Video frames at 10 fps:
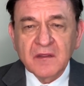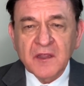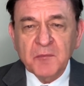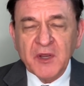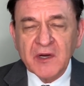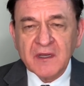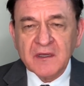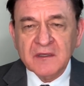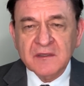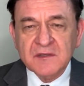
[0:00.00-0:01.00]
the
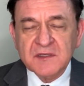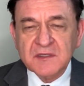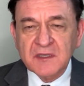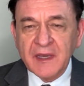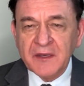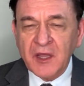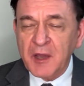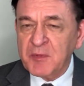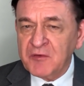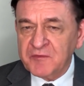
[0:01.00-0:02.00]
Americans had
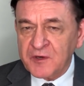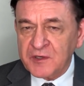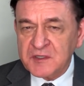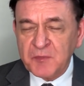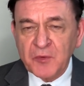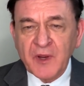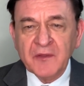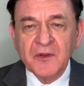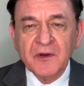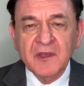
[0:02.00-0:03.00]
not been first, but
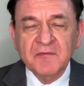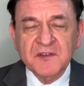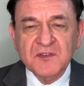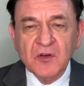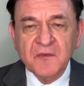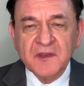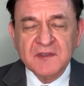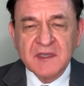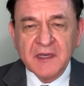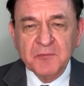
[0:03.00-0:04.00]
rather if the
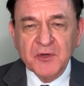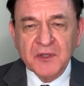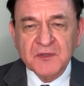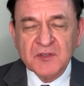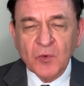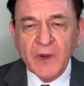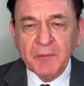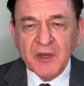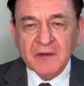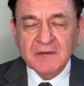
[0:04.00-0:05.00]
Soviets had produced a
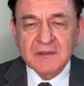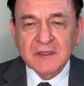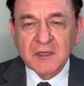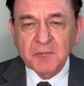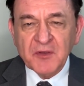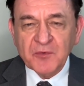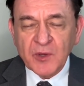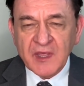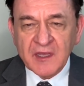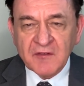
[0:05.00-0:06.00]
weapon
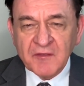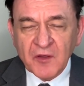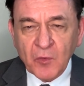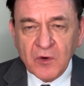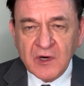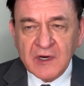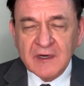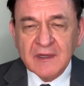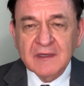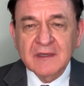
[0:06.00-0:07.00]
before the end of the
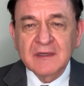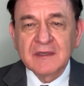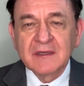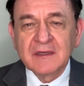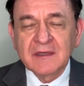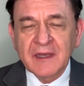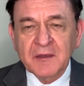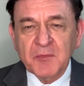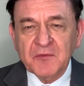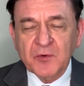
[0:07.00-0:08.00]
war,
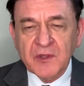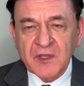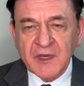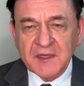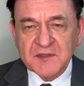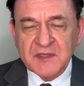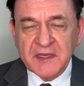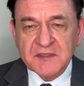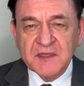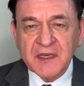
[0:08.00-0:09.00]
and before the United
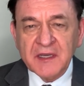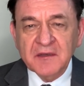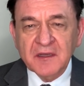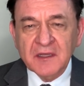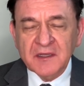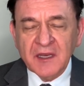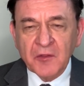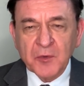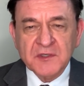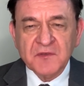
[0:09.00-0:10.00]
States did, in
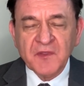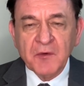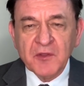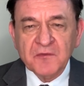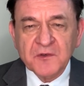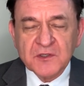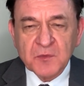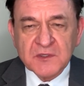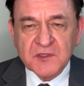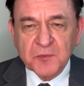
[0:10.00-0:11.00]
other words, if they were the
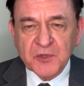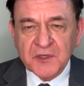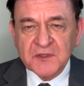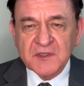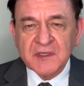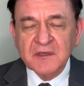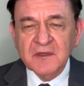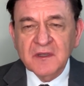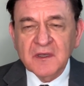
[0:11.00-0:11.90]
first ones to produce it,